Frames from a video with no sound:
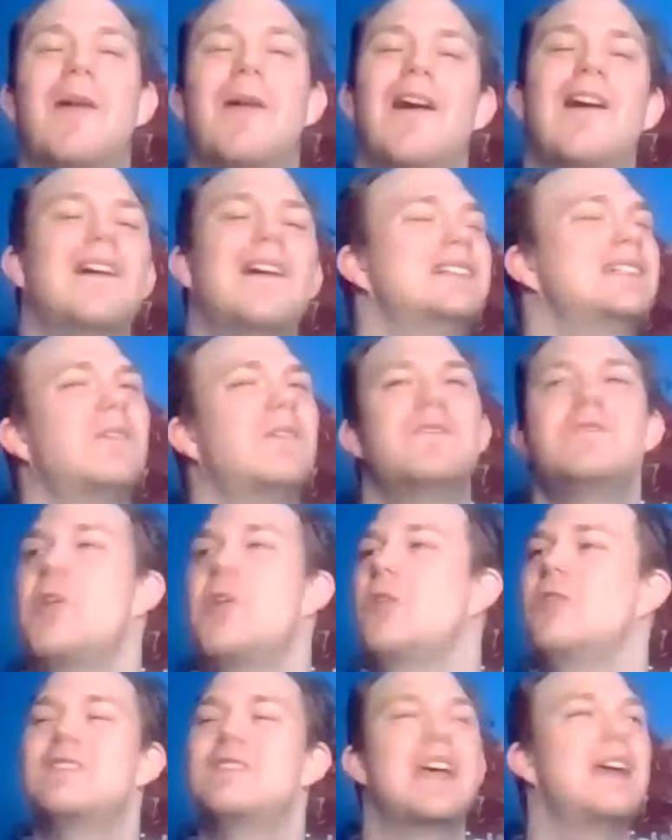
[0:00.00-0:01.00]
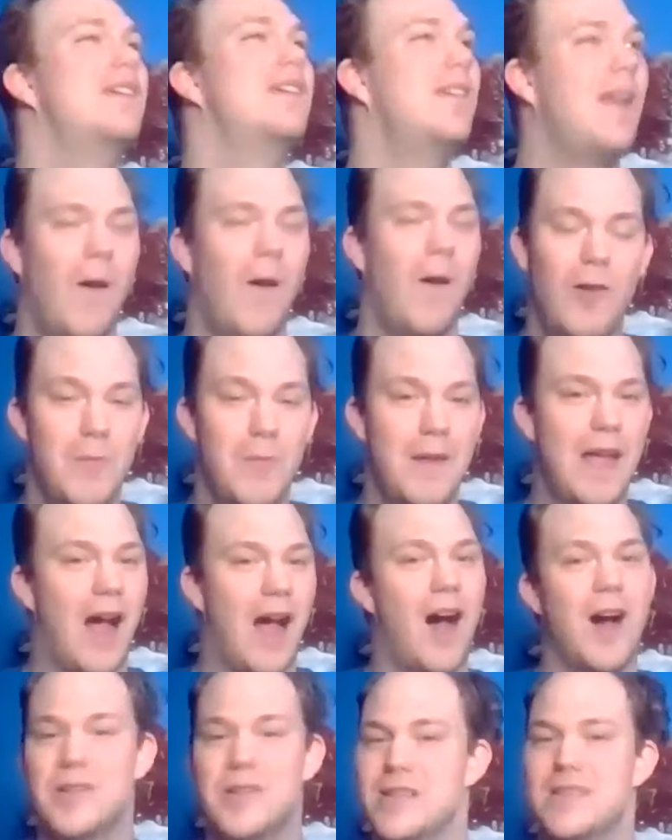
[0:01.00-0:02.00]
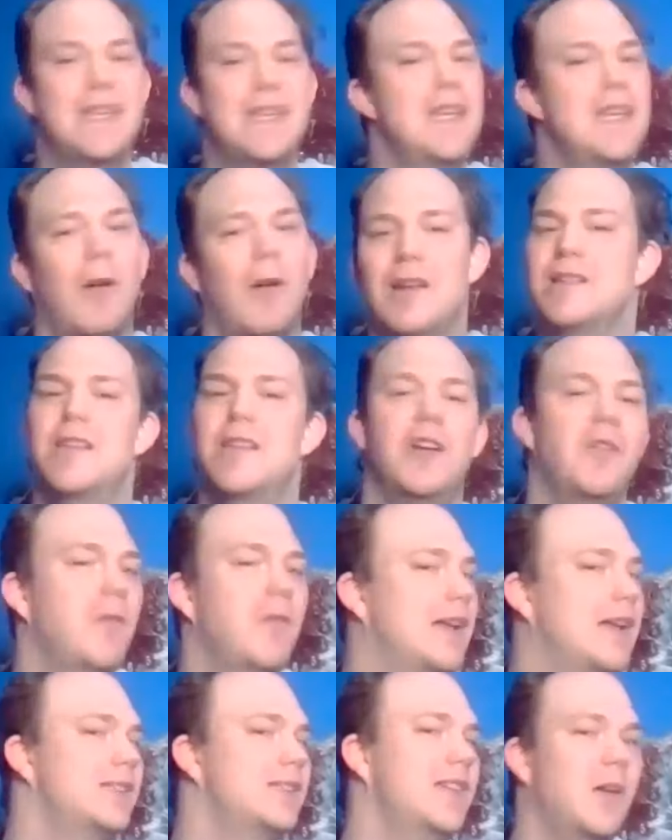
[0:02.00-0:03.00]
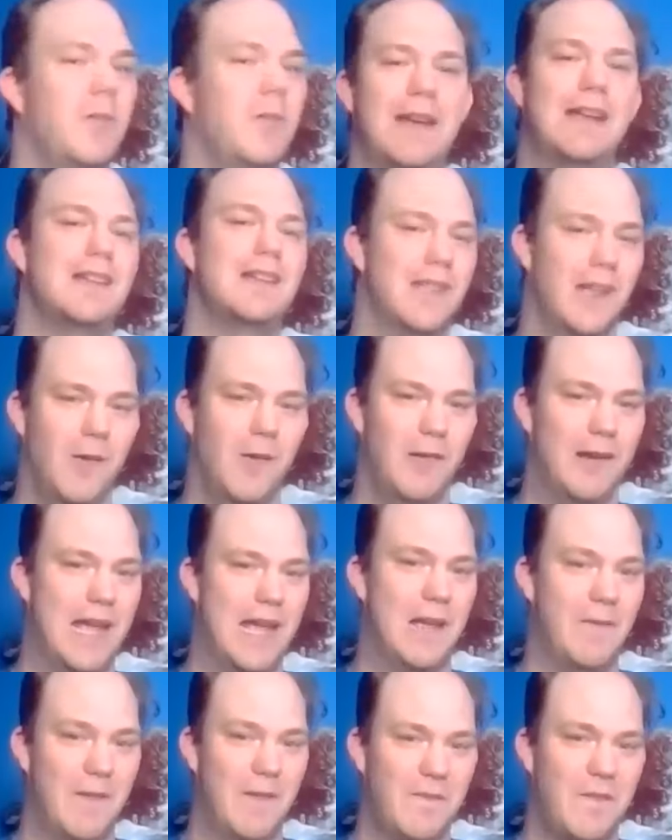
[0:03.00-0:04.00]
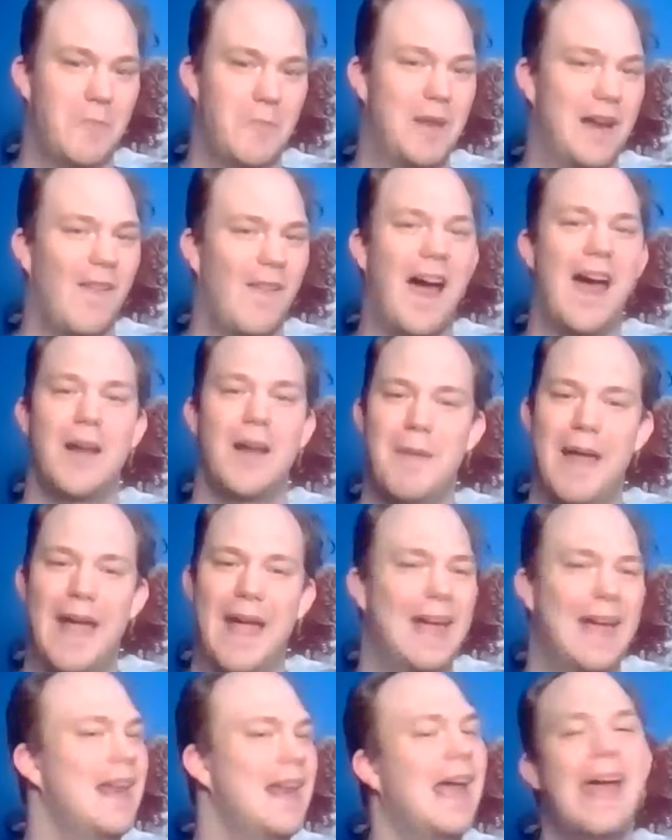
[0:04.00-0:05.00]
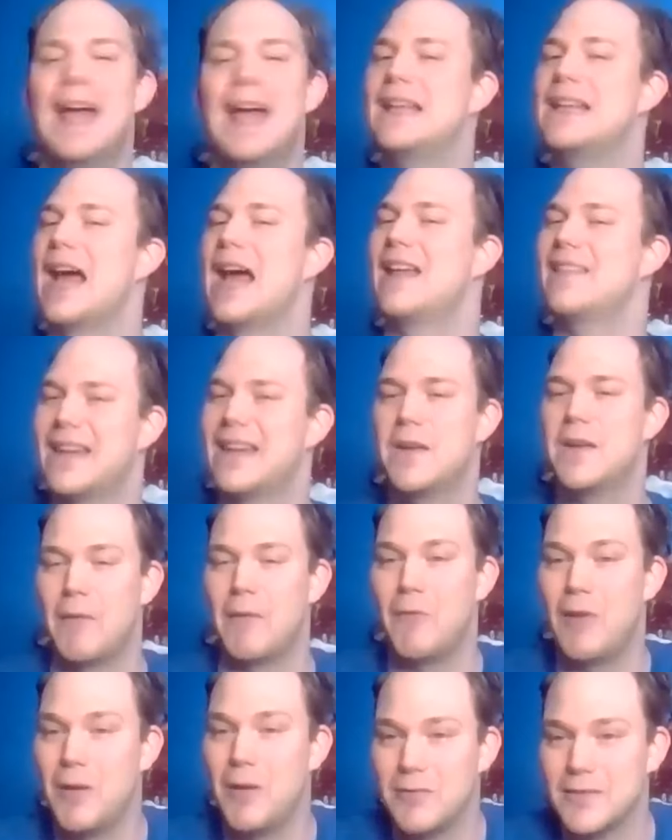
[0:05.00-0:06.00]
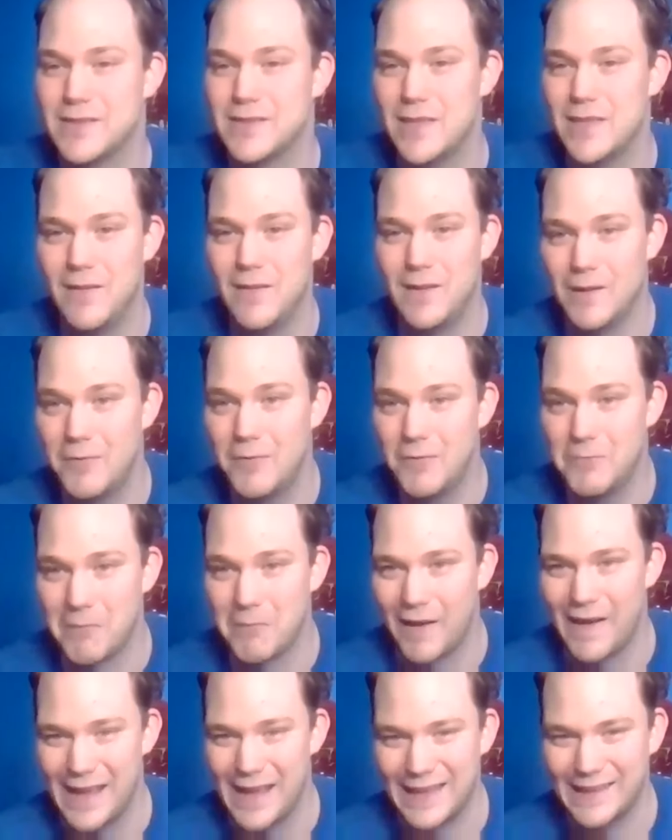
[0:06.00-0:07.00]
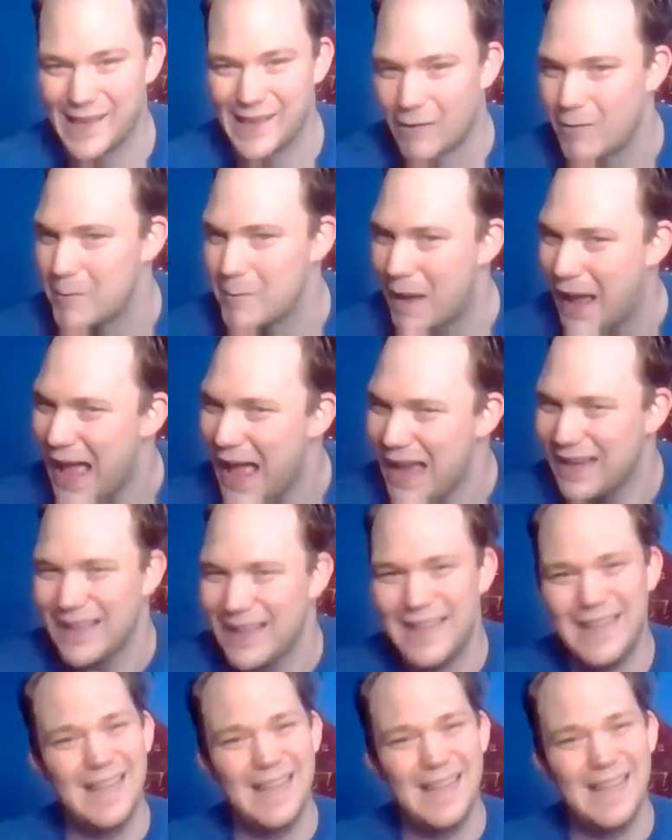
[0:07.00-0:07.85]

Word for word: of person, if you don't say no to me, I'll just keep on doing and doing and doing, even if I'm in a lot of pain, not thinking about what it will do to my lower back.